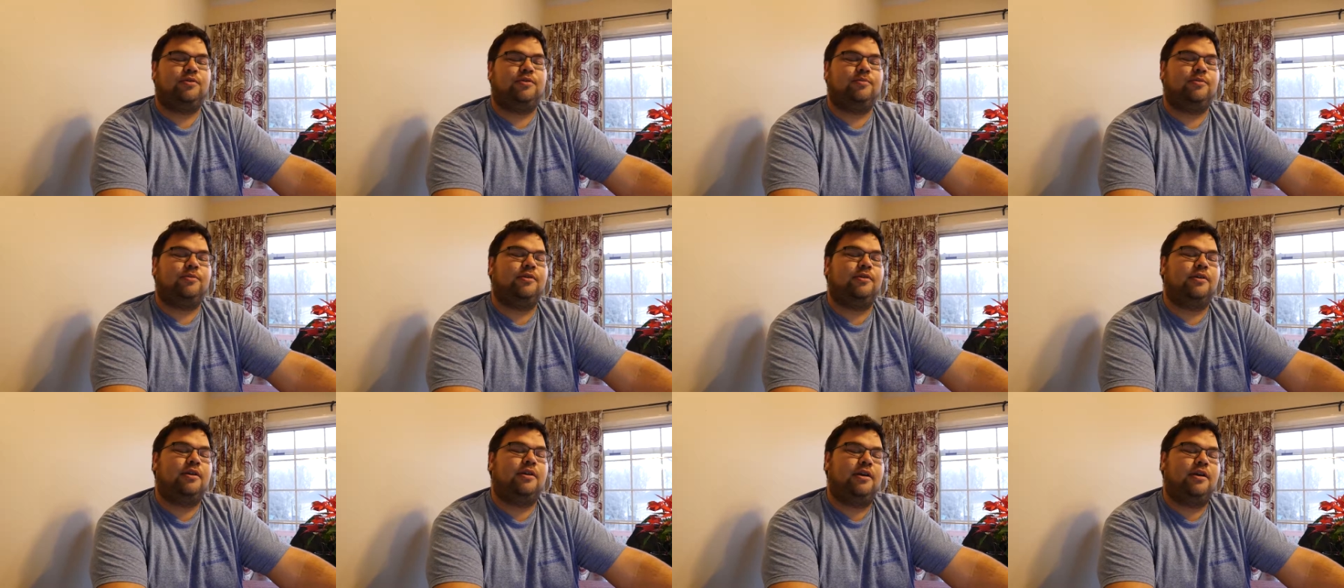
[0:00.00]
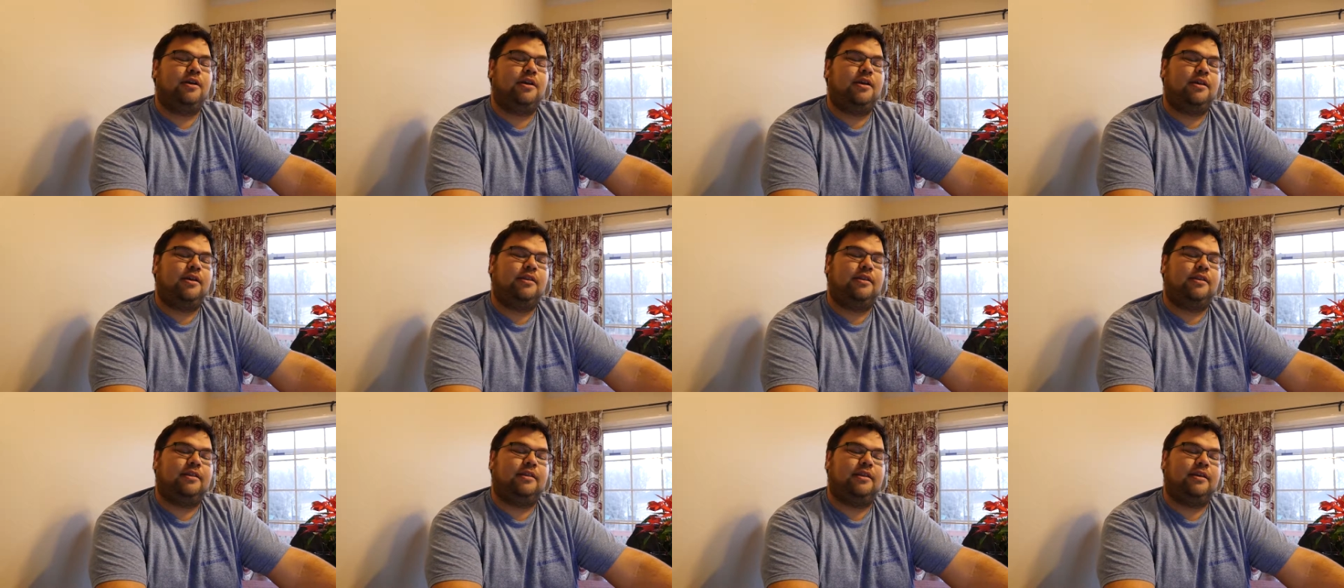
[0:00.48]
number
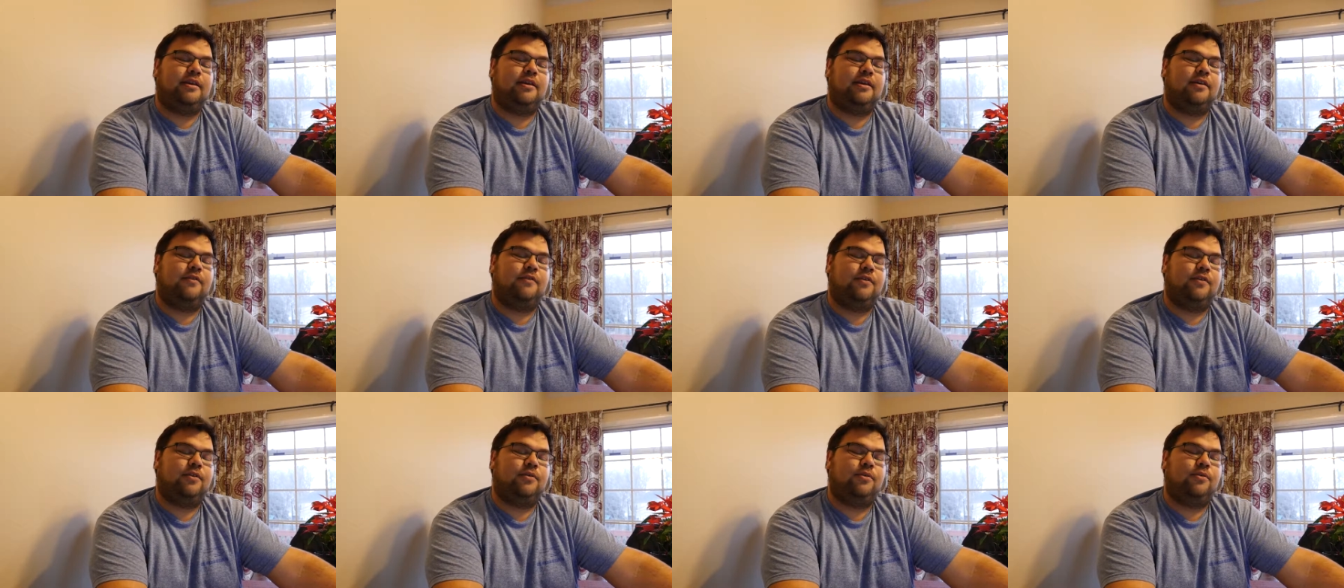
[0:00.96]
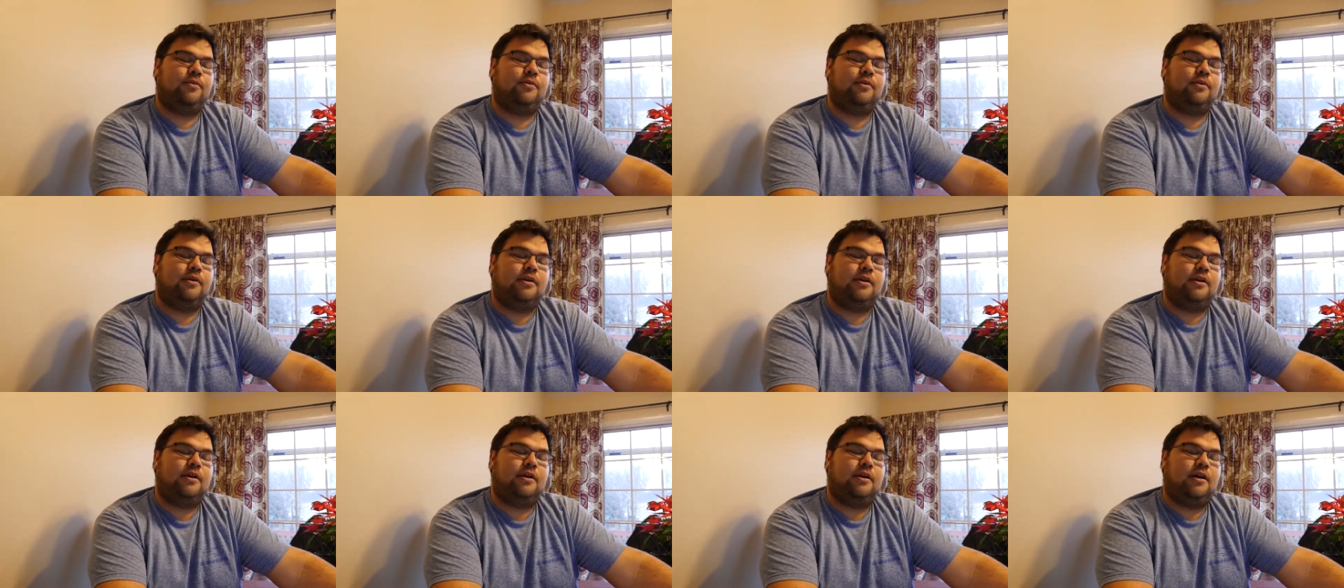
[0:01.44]
that they give you
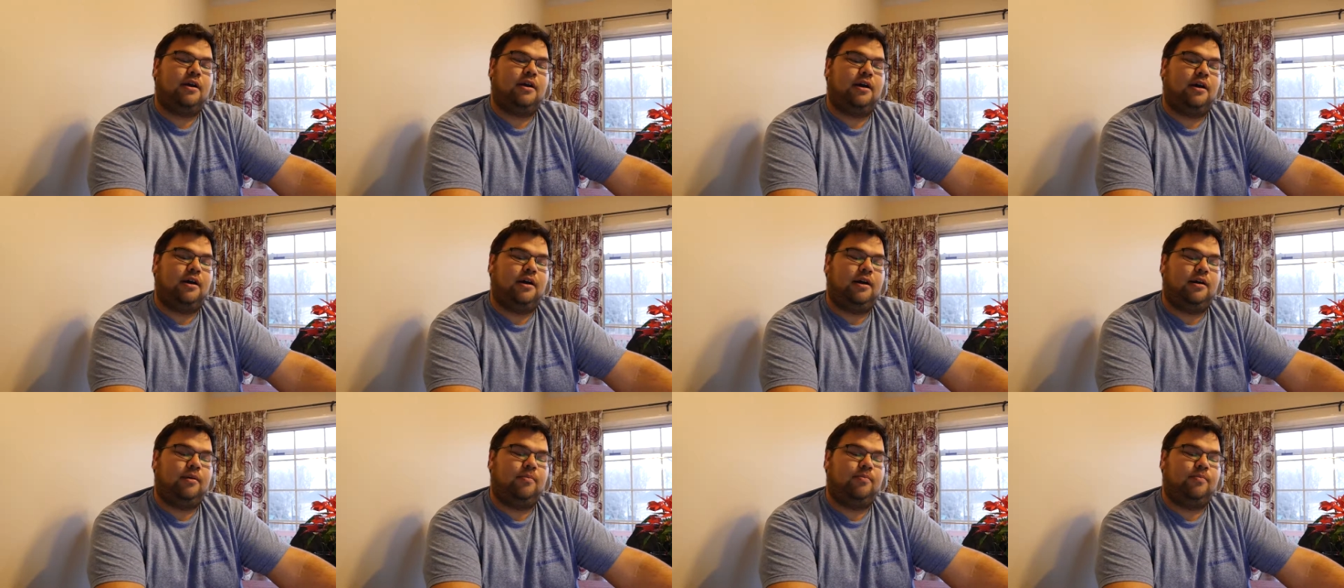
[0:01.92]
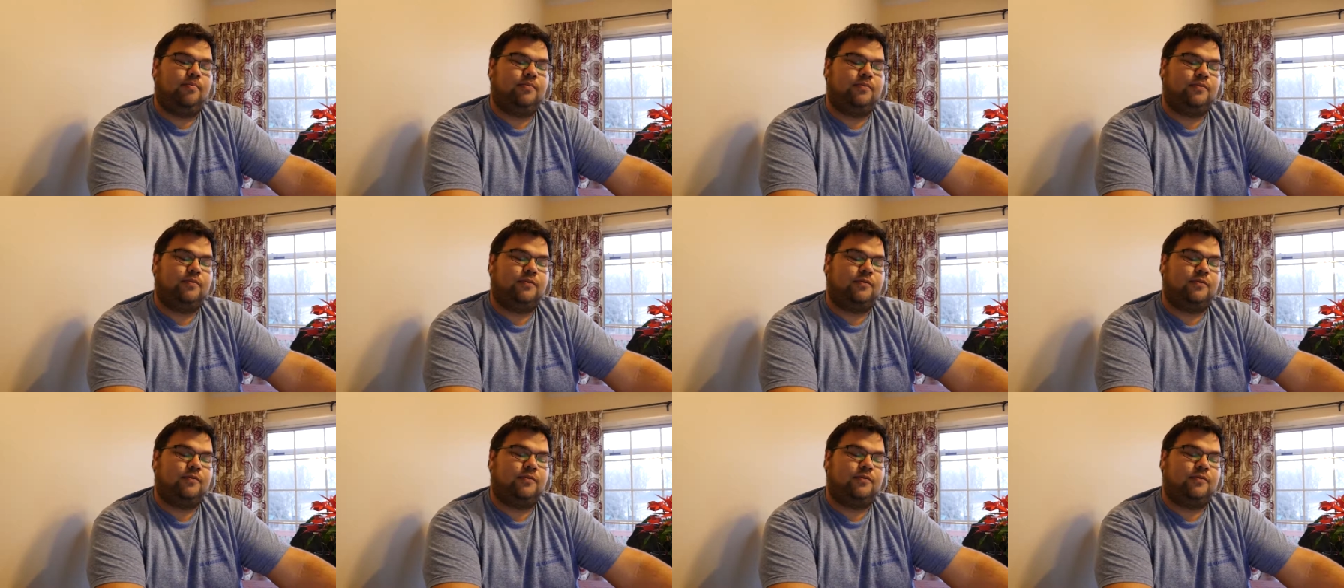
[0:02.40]
um,